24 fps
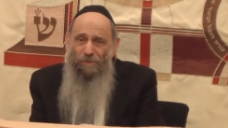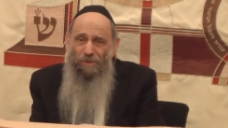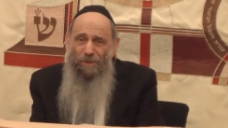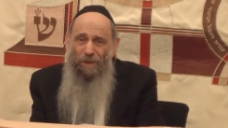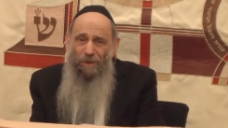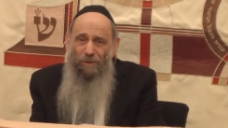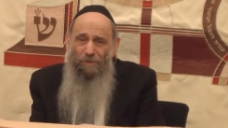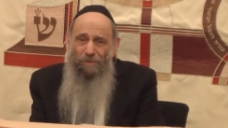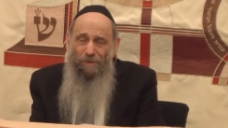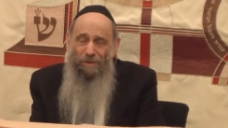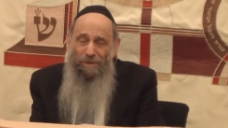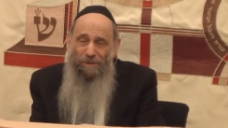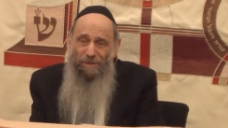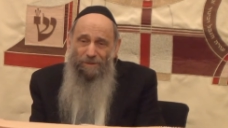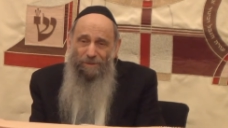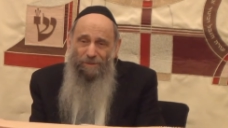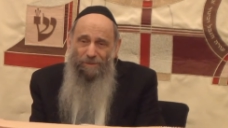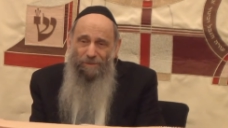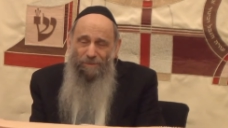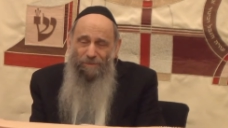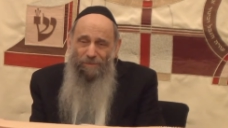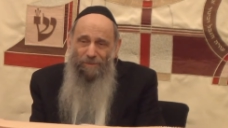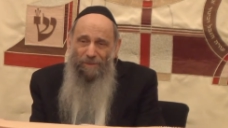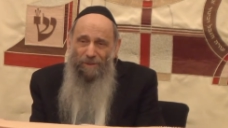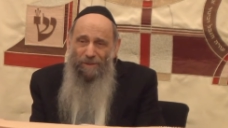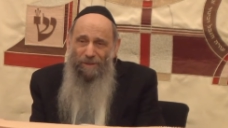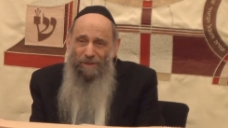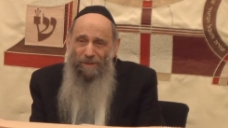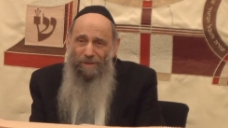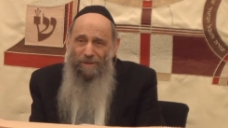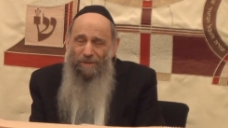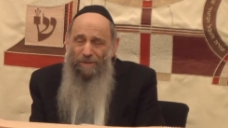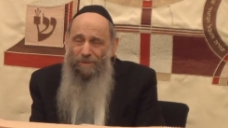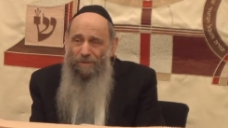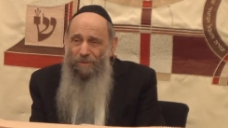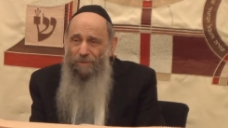Torah,
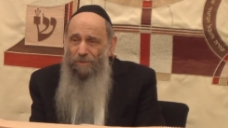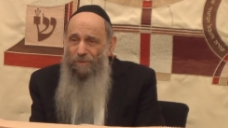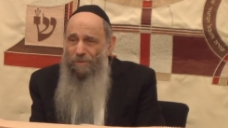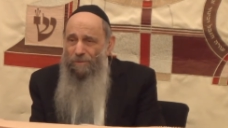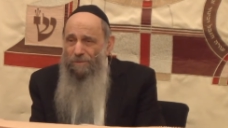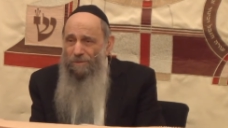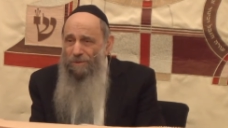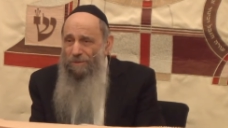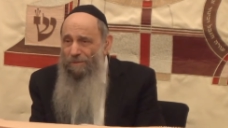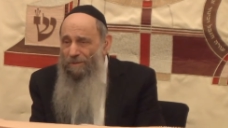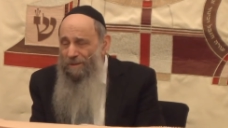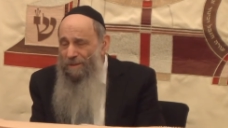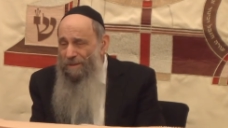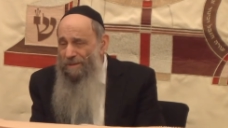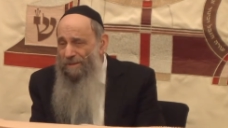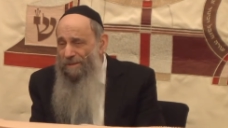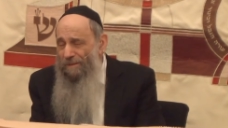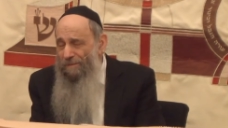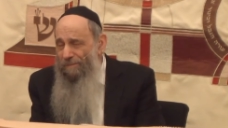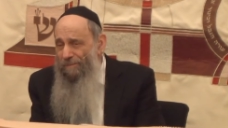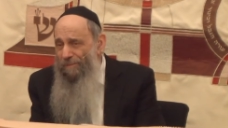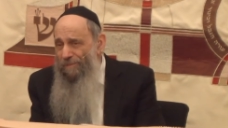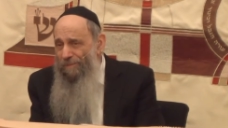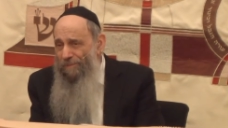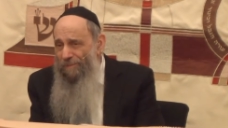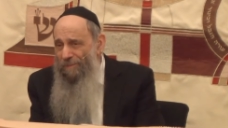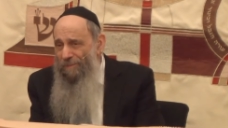to Judaism,